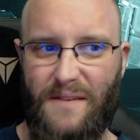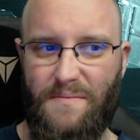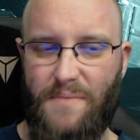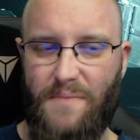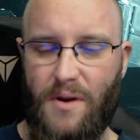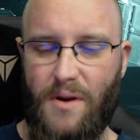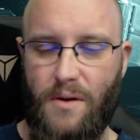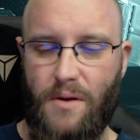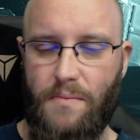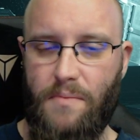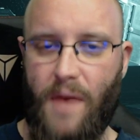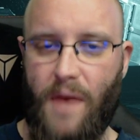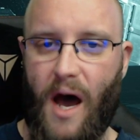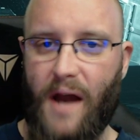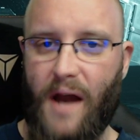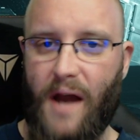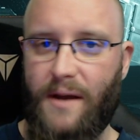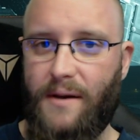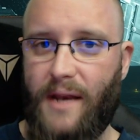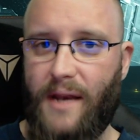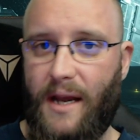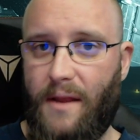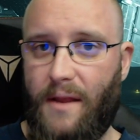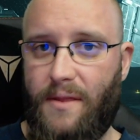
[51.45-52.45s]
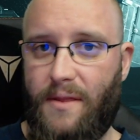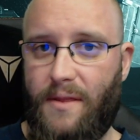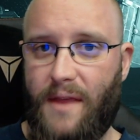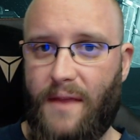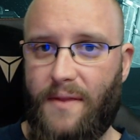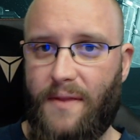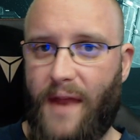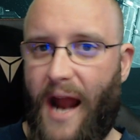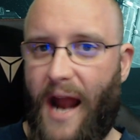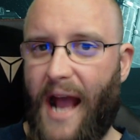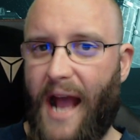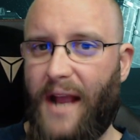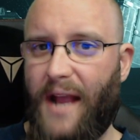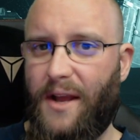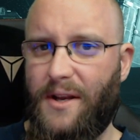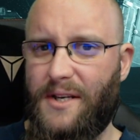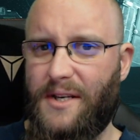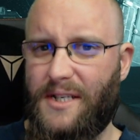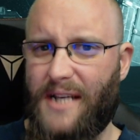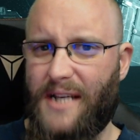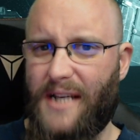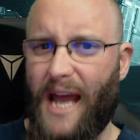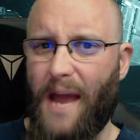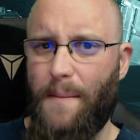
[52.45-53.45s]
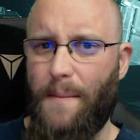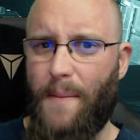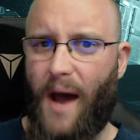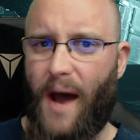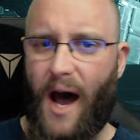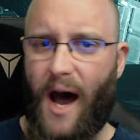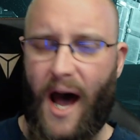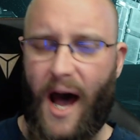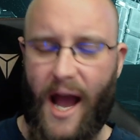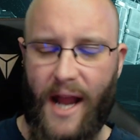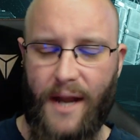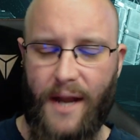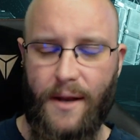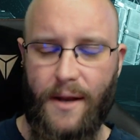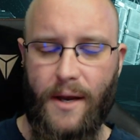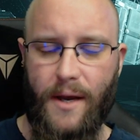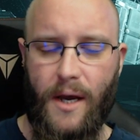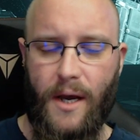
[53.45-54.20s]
they're not anything that I could stand behind.